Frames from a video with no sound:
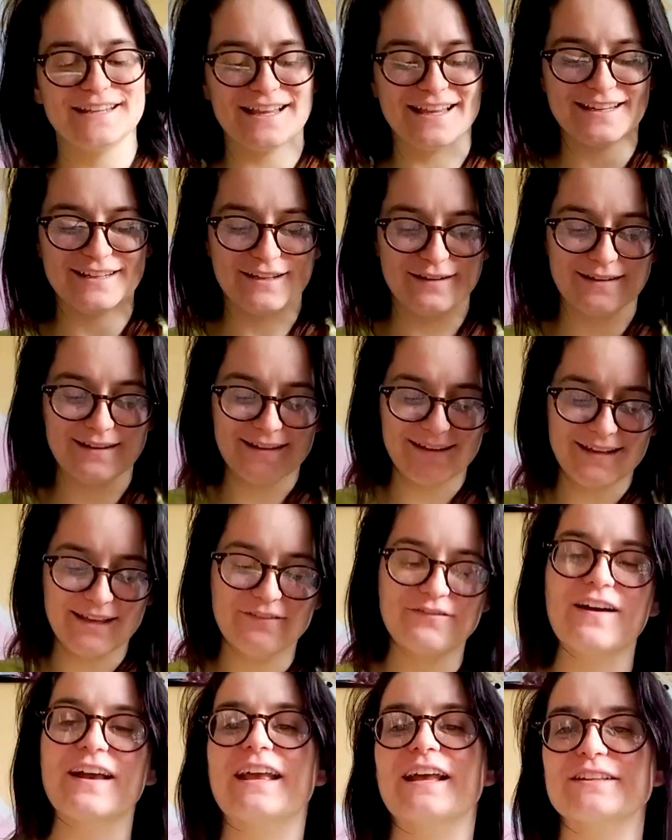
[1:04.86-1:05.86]
If
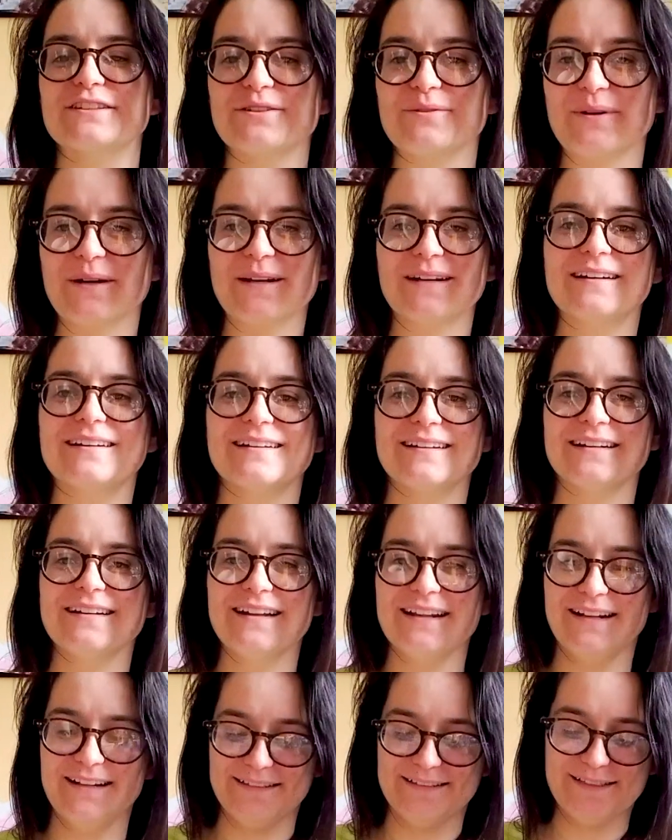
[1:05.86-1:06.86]
I get to it,
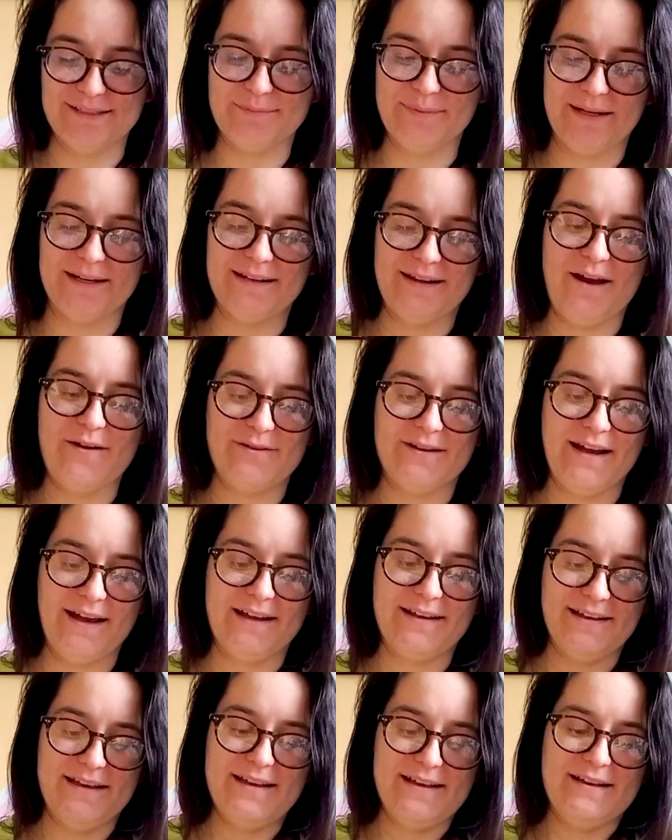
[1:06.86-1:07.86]
it'll explain. Okay,
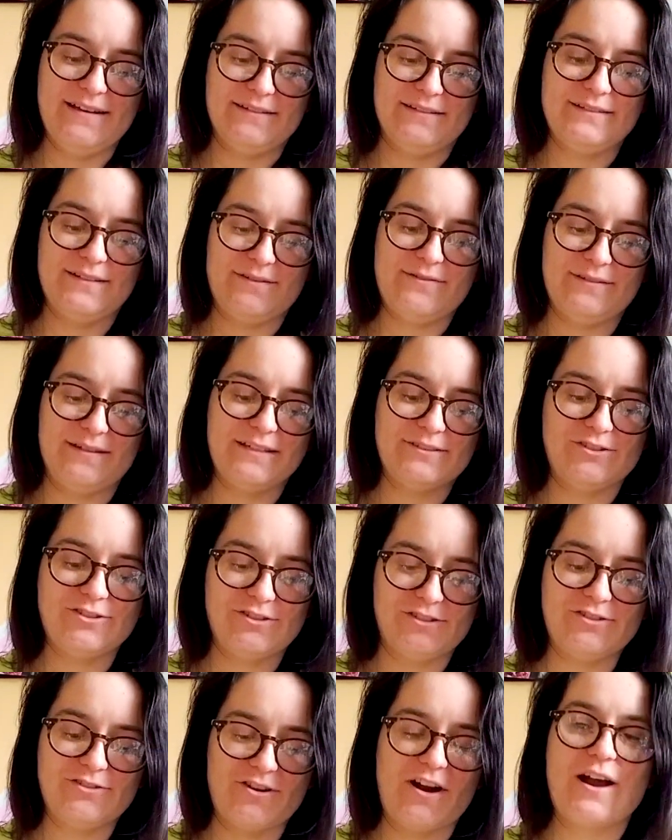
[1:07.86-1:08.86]
so let's
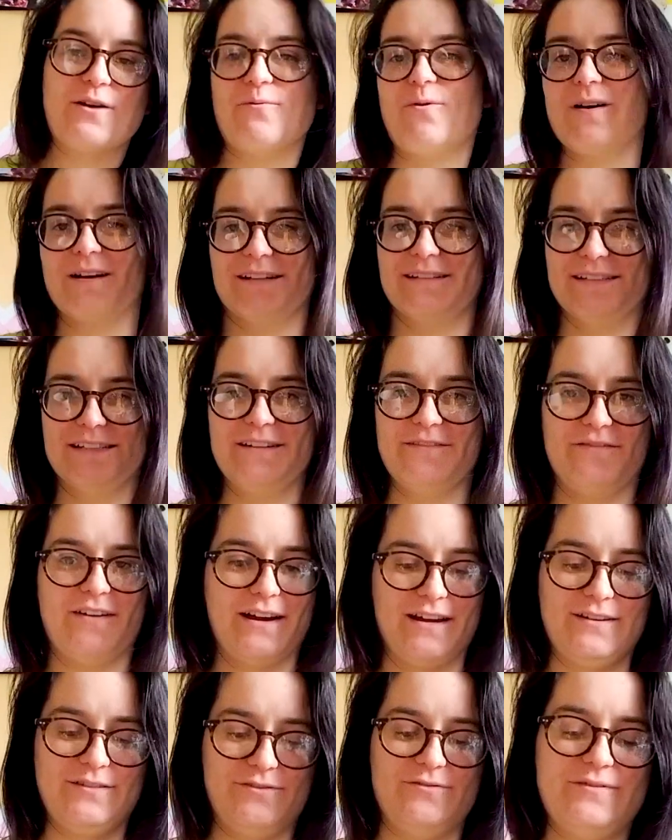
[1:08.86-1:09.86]
just try one and see if I
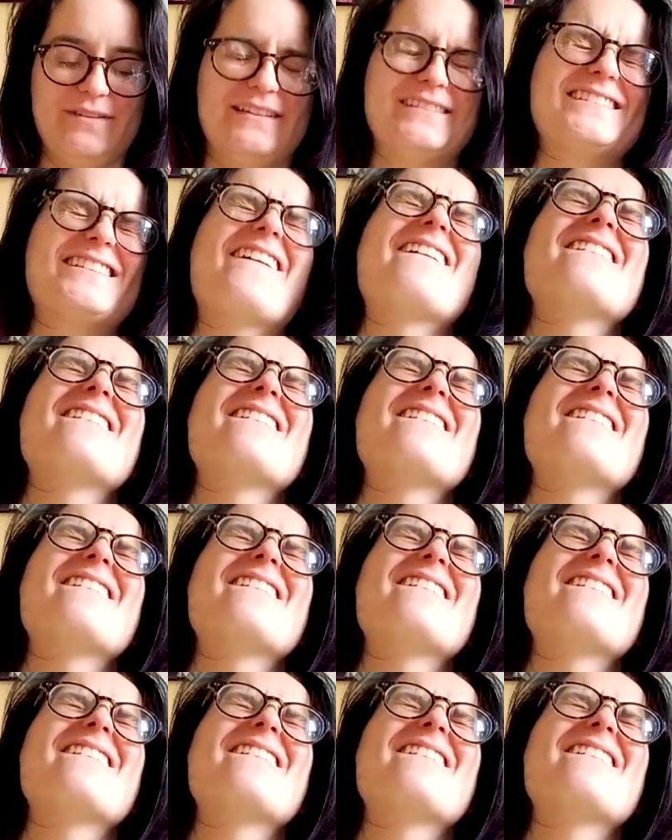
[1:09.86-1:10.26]
could do this.